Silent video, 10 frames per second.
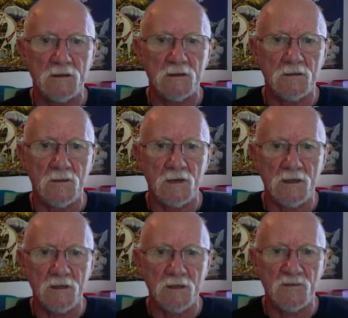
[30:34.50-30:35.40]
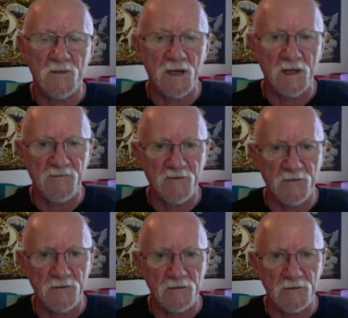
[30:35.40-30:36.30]
what is
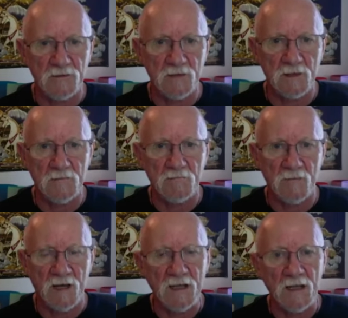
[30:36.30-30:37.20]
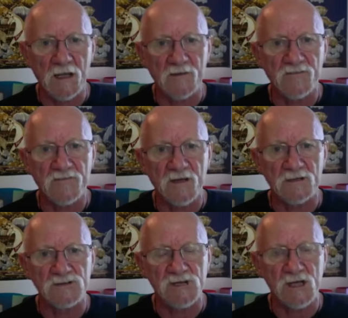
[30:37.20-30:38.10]
meaningful in my life
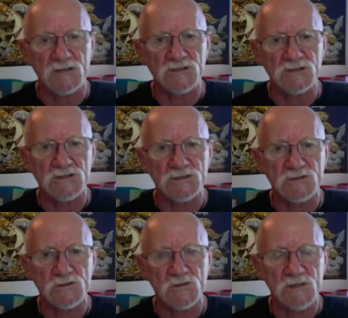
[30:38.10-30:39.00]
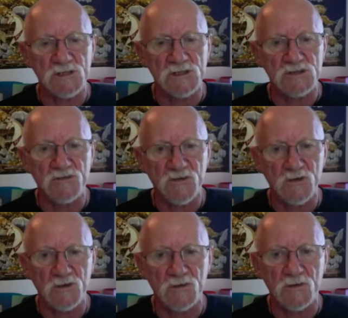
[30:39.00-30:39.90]
and changes with each of
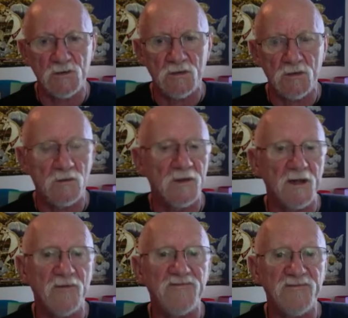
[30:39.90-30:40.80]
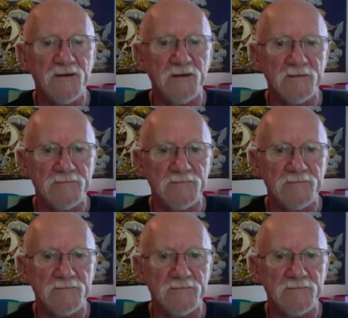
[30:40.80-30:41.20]
you without fear.